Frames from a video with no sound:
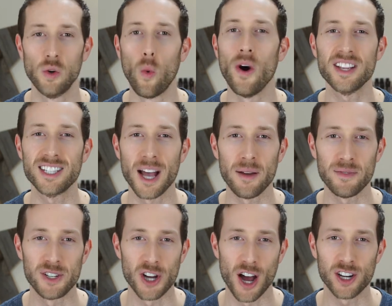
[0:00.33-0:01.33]
What's
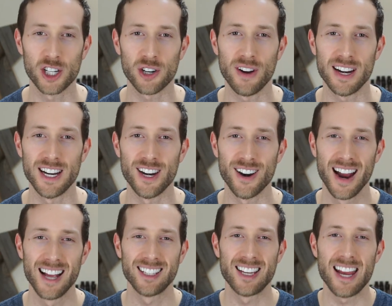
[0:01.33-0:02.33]
up? John Charette here.
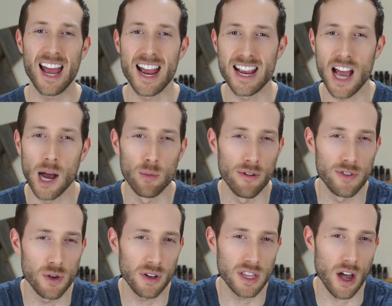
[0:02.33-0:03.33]
Today, I'm
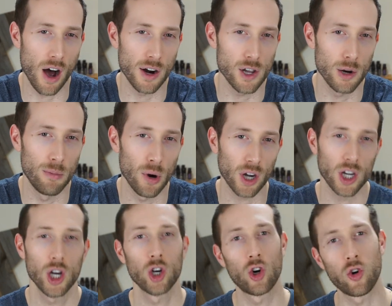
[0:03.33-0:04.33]
reviewing the audiobook
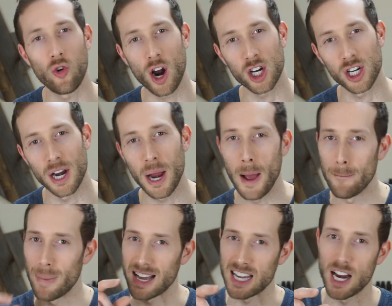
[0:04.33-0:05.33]
Crush It
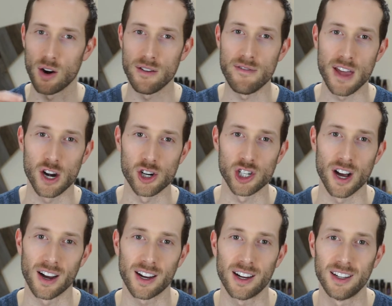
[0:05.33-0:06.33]
by Gary Vaynerchuk.